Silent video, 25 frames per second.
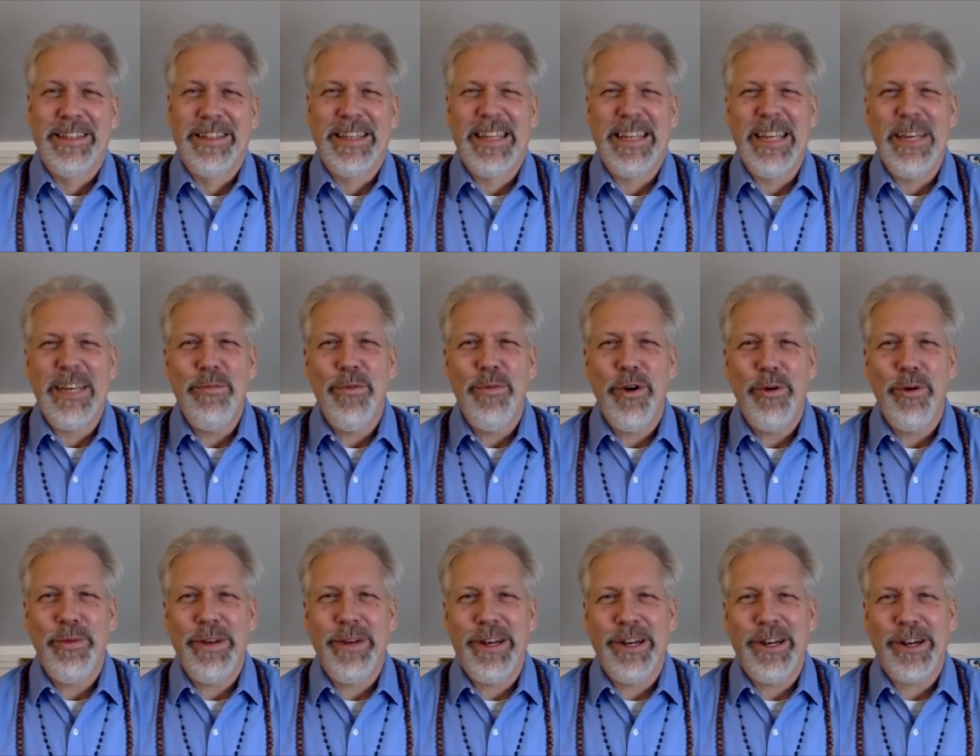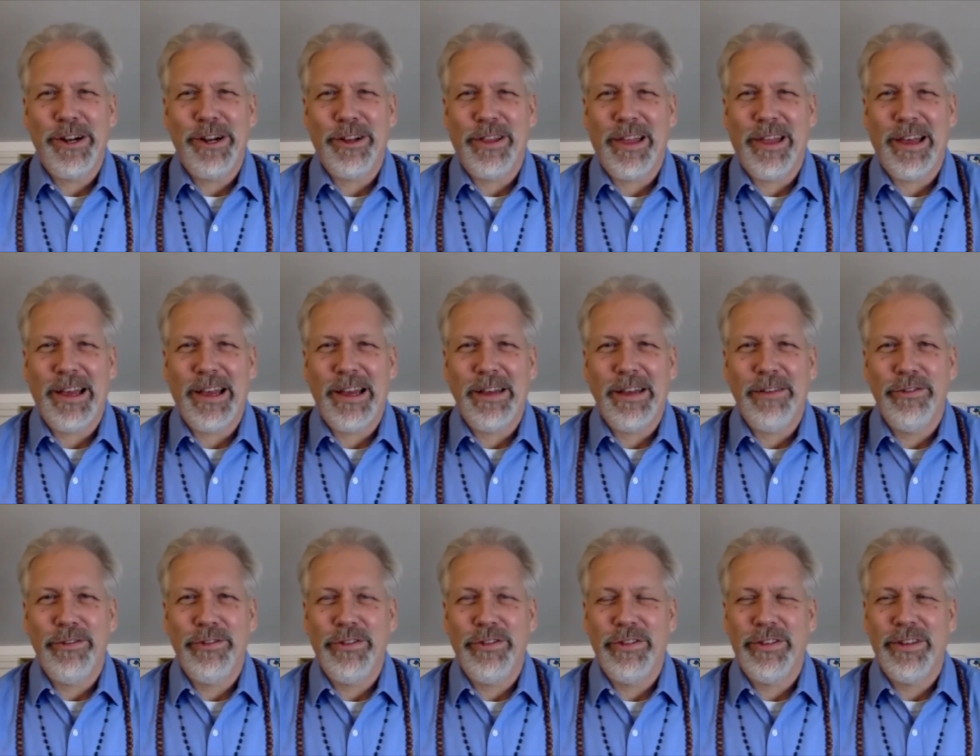key moment in our
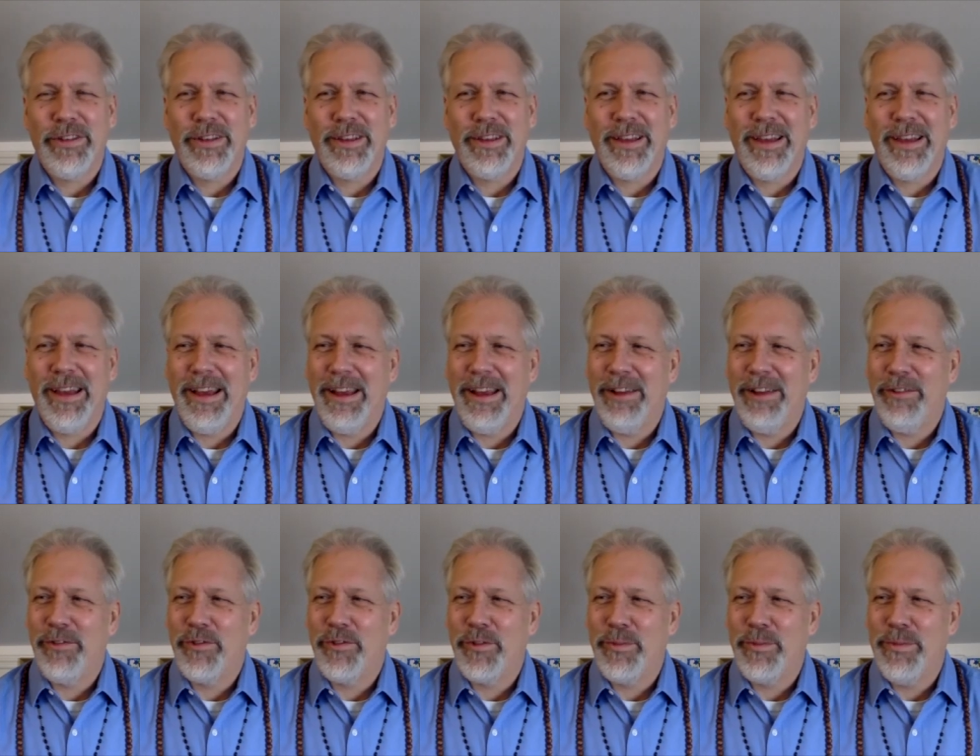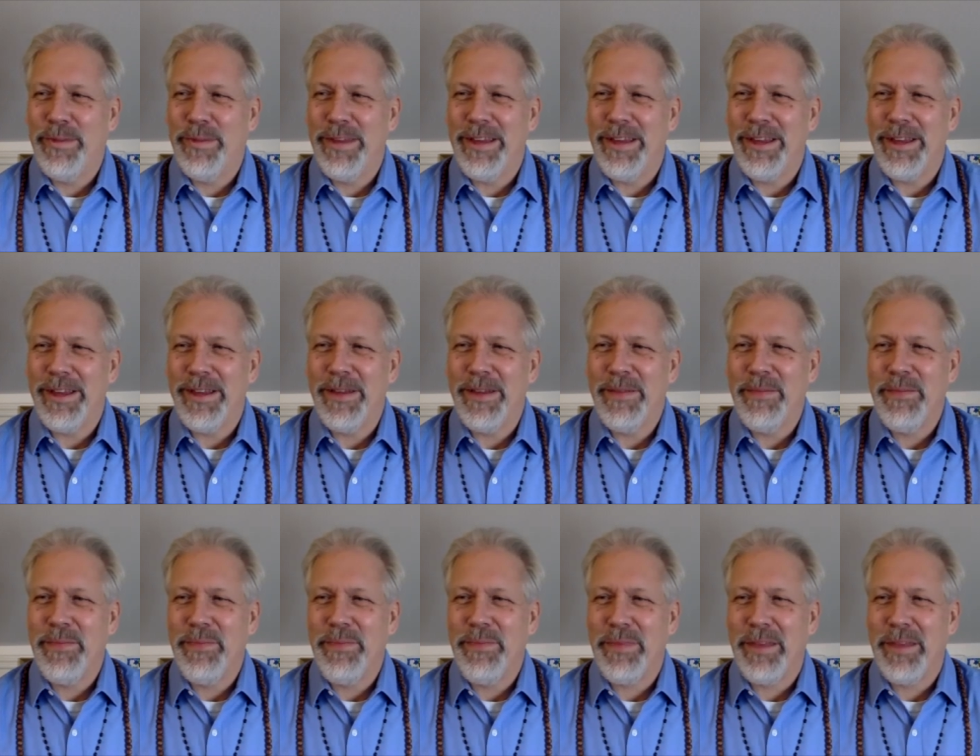lives. And for me,
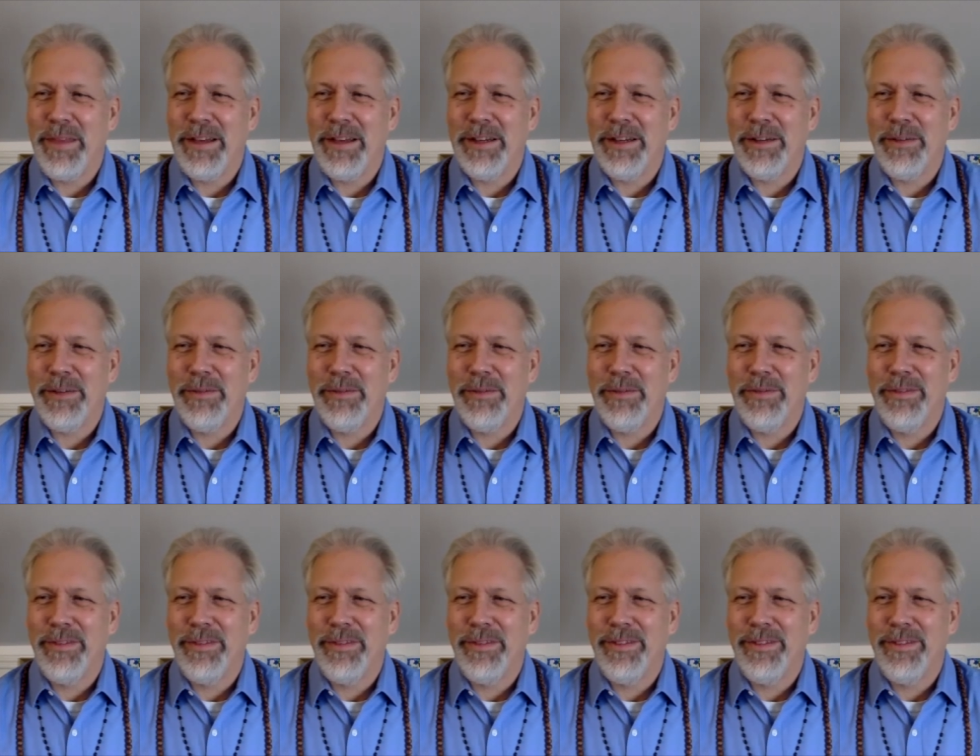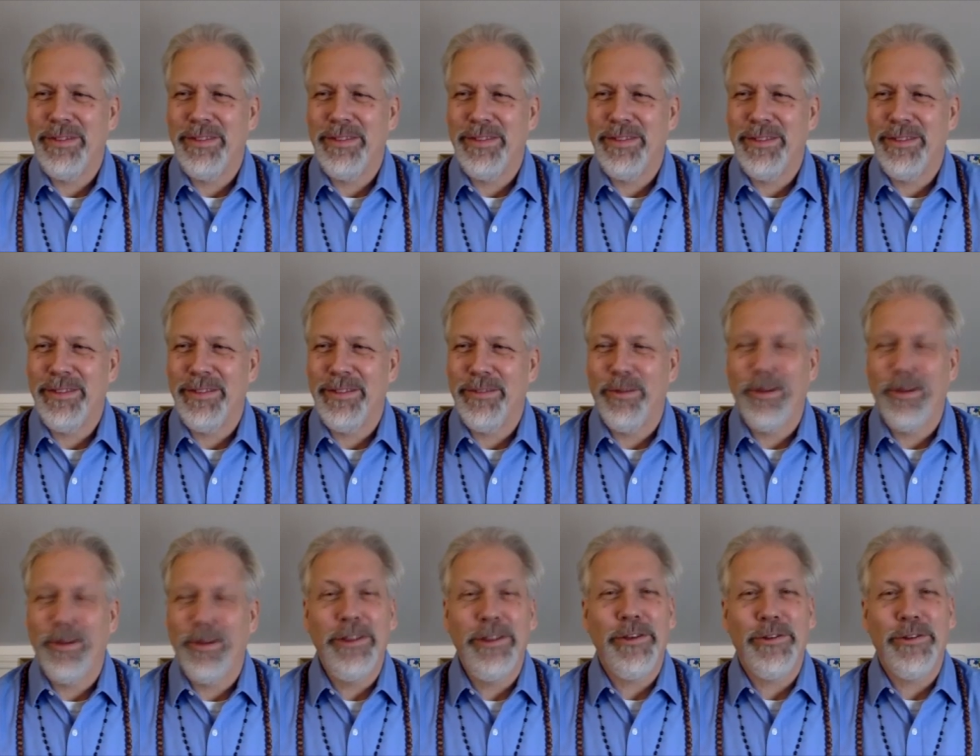uh,
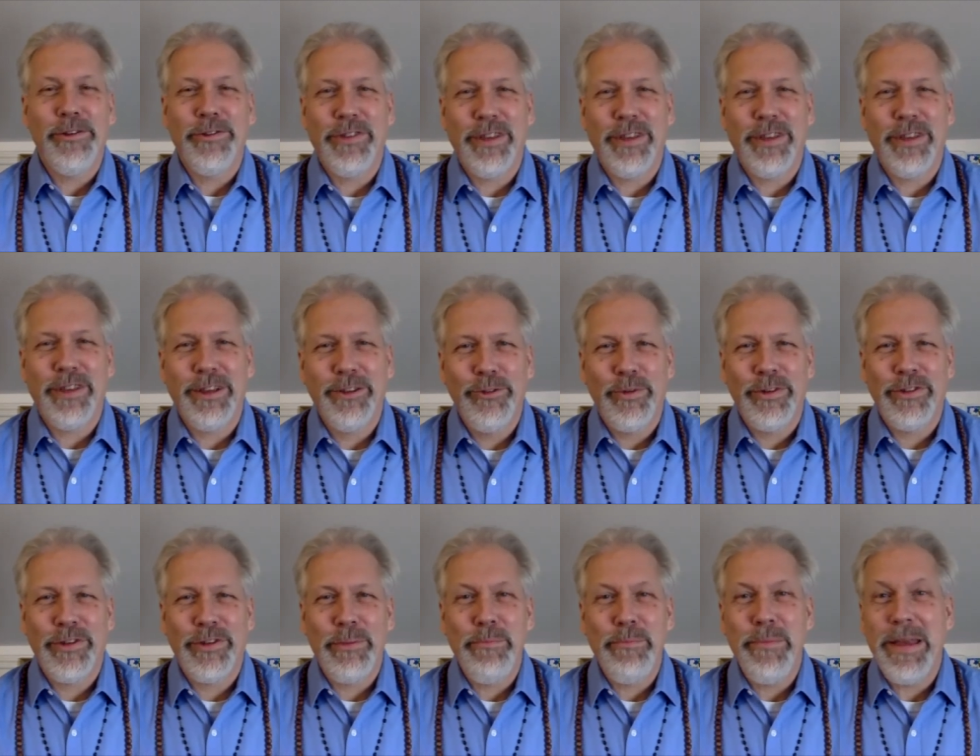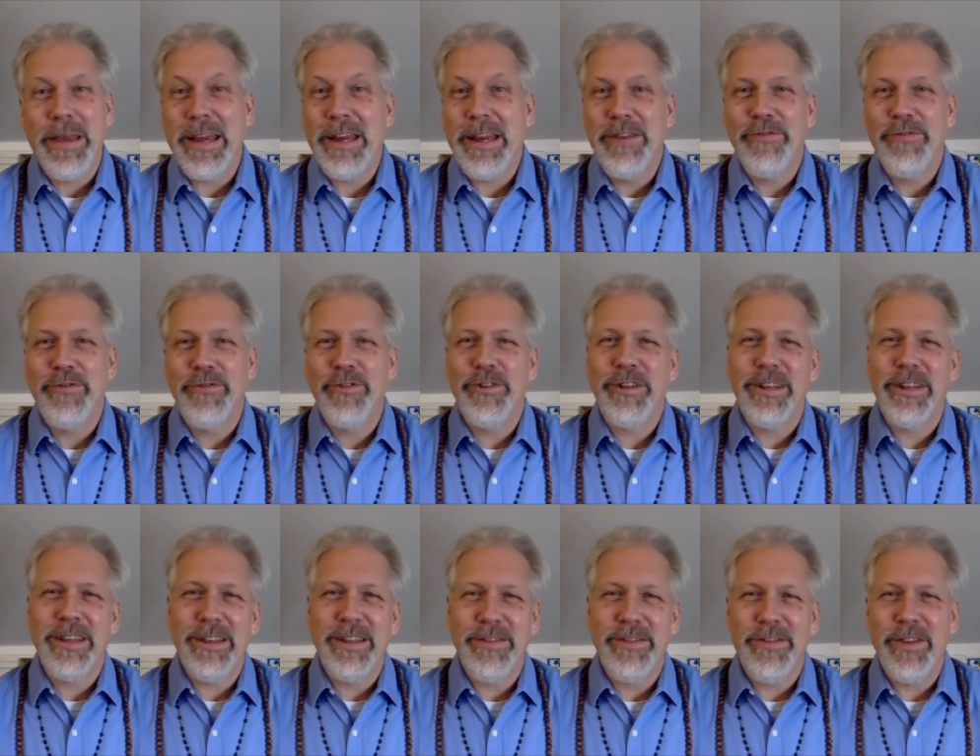one of those things was a made for
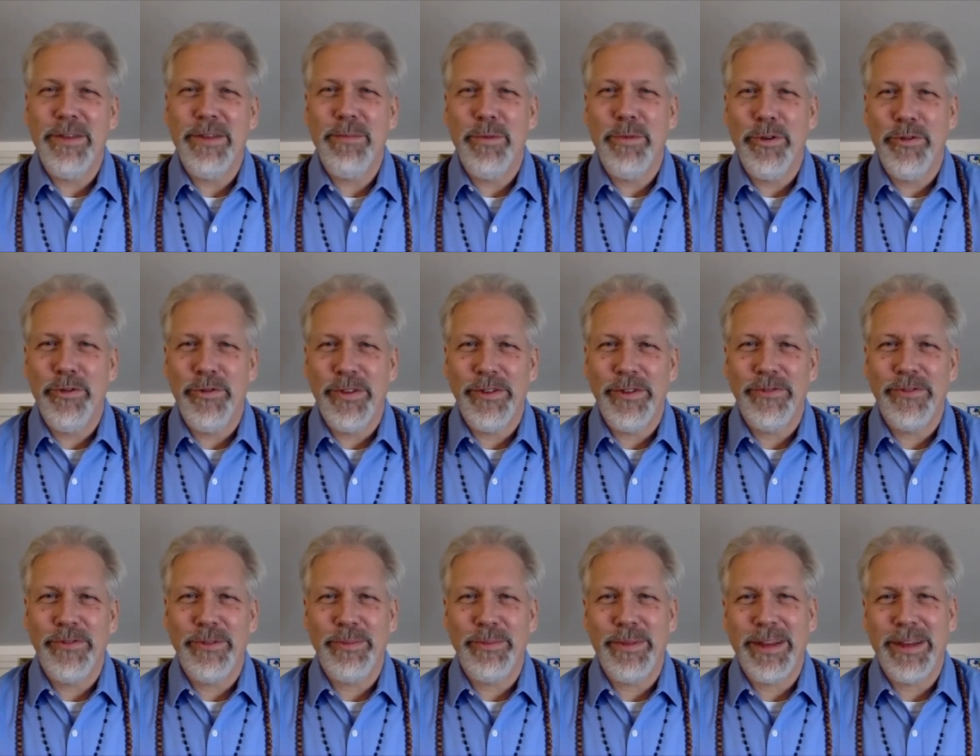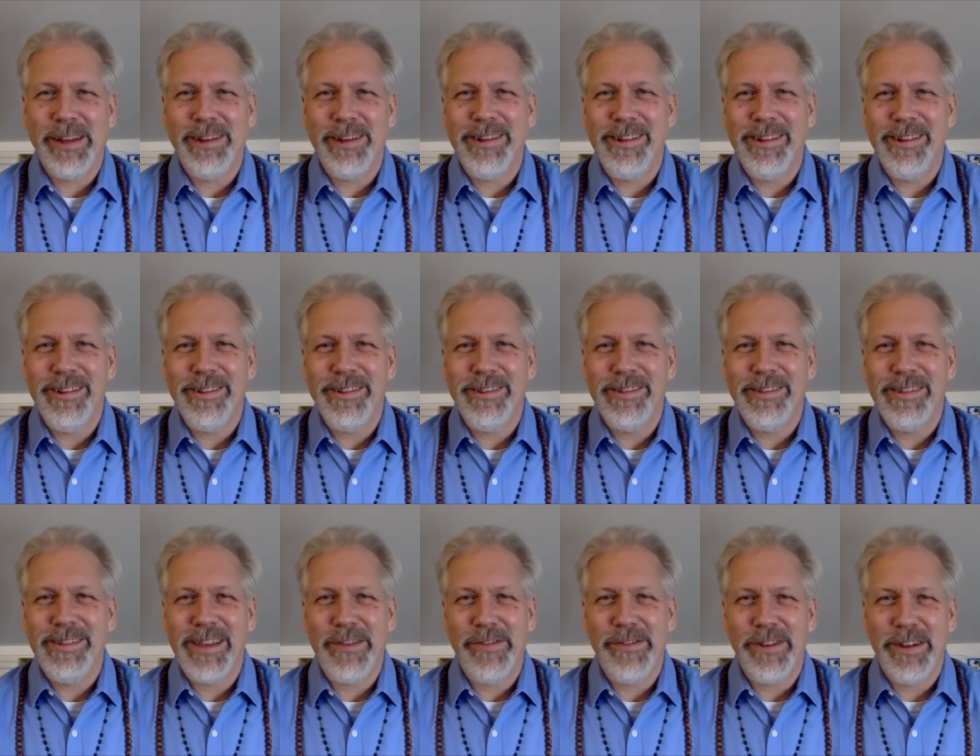TV movie from
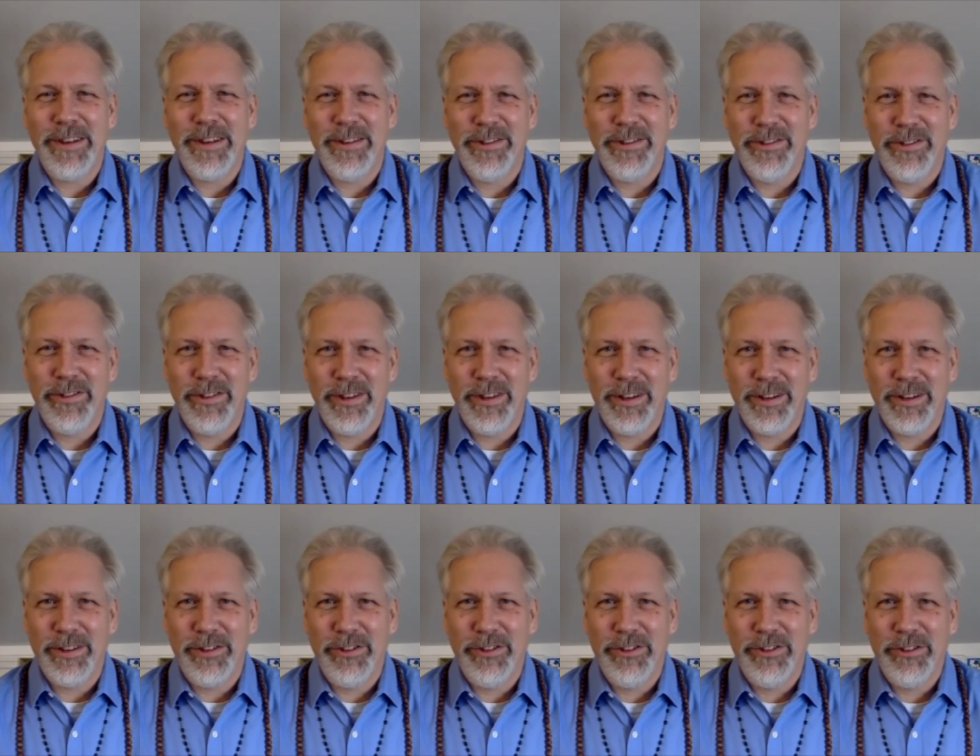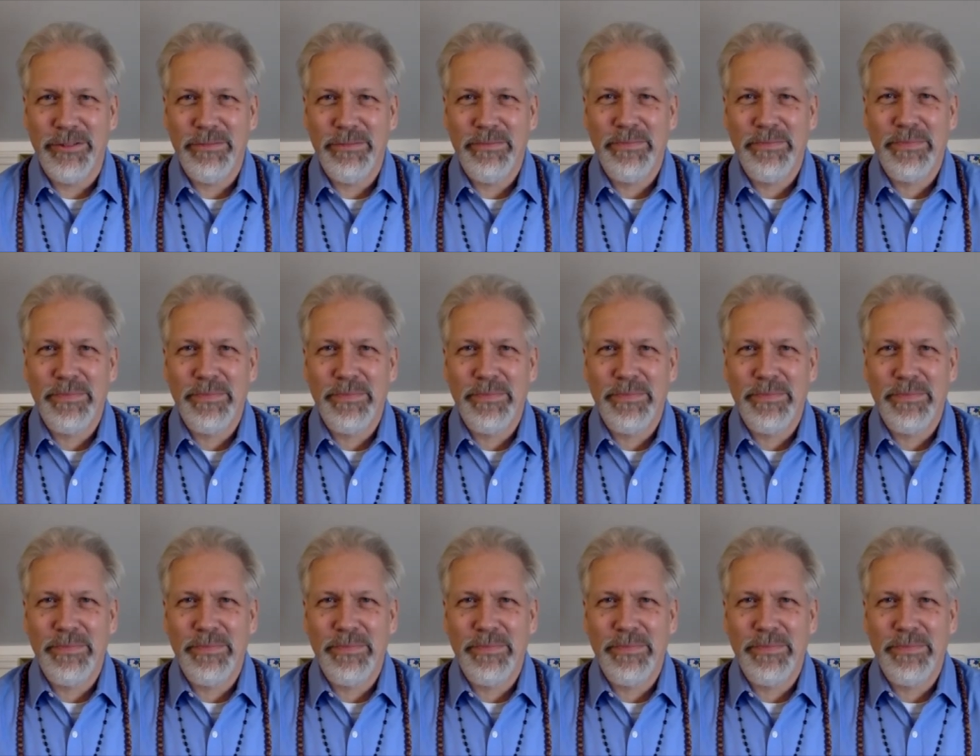1976